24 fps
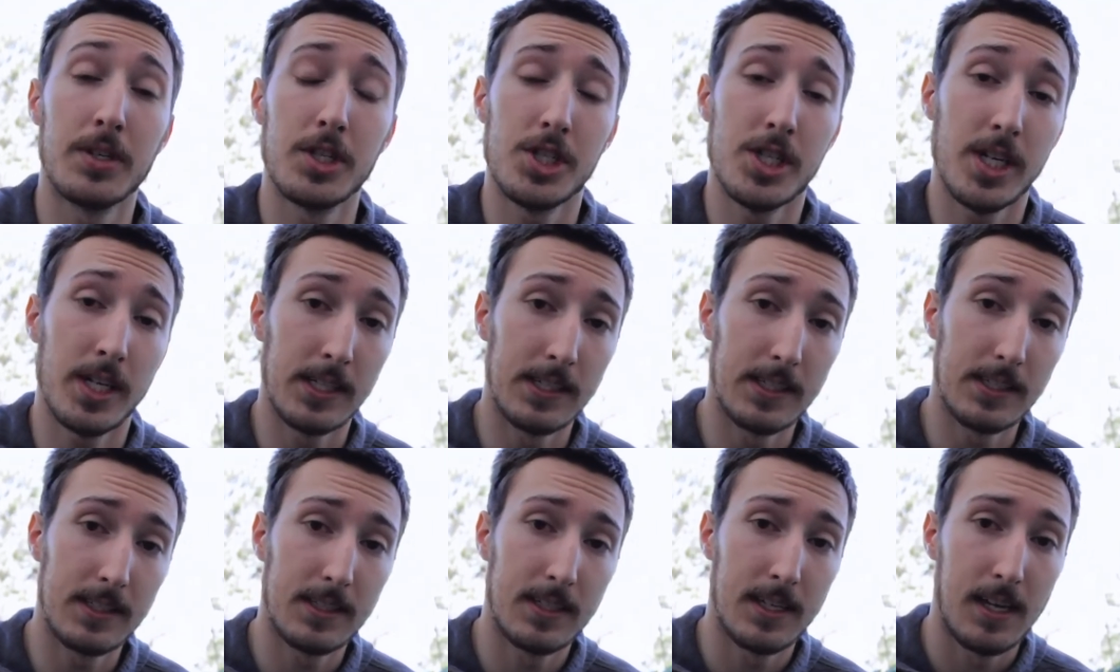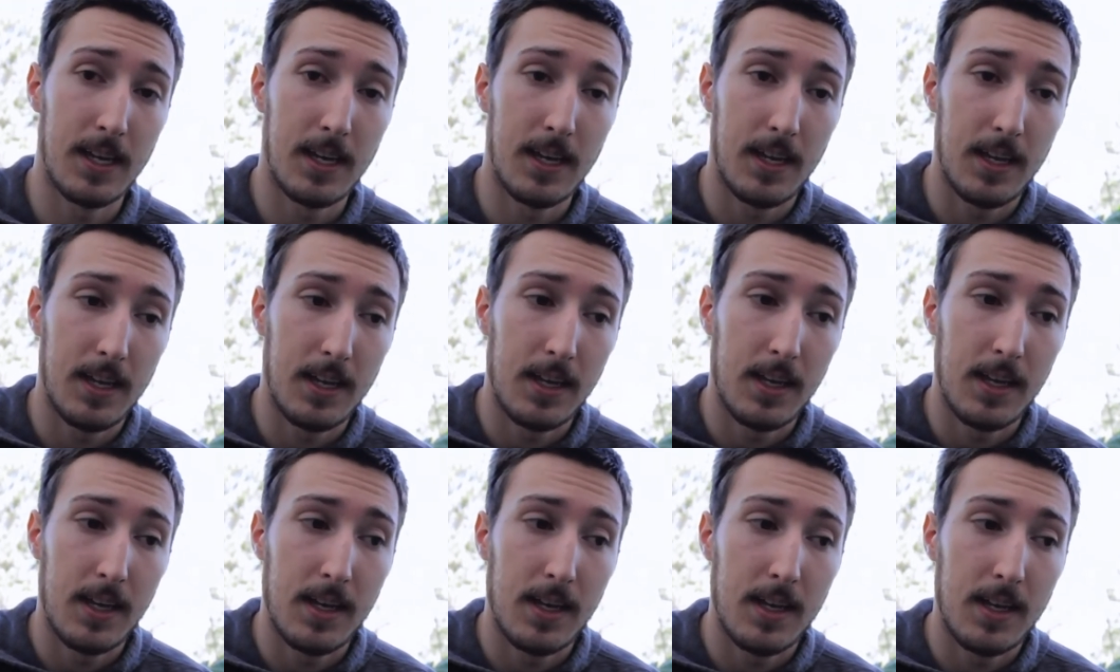agenda,
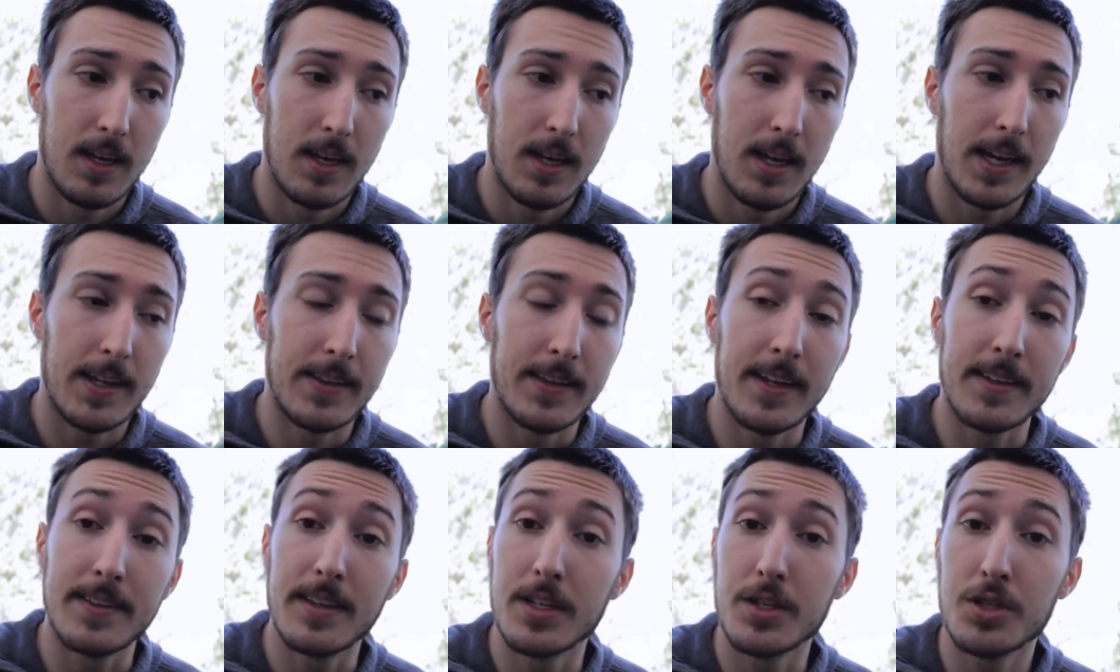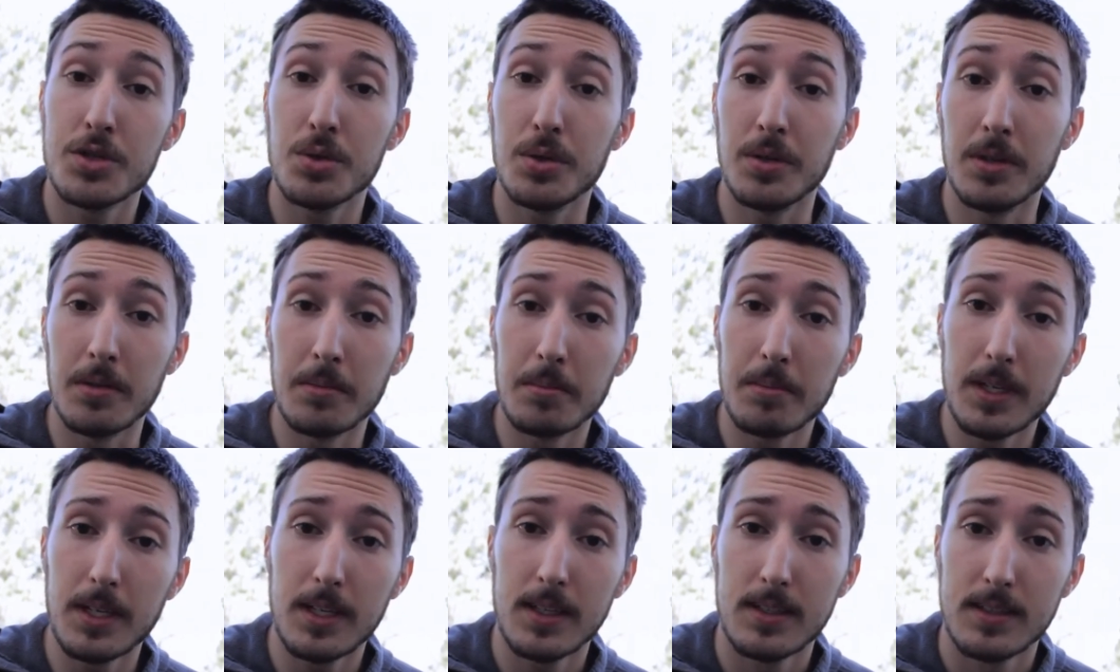and that they
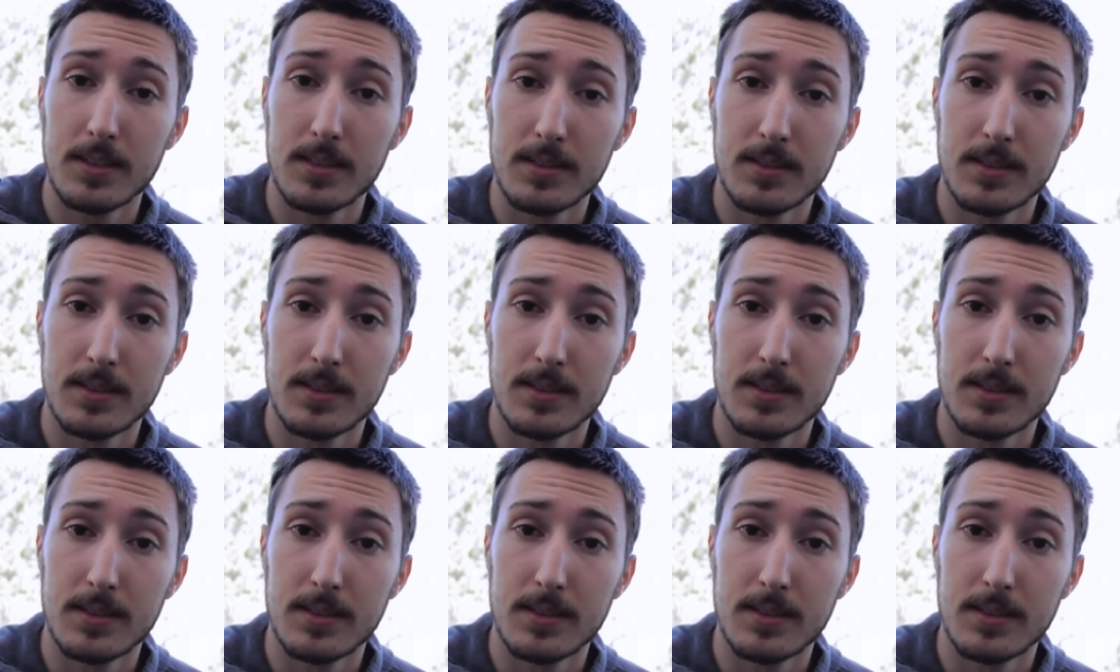shouldn't be.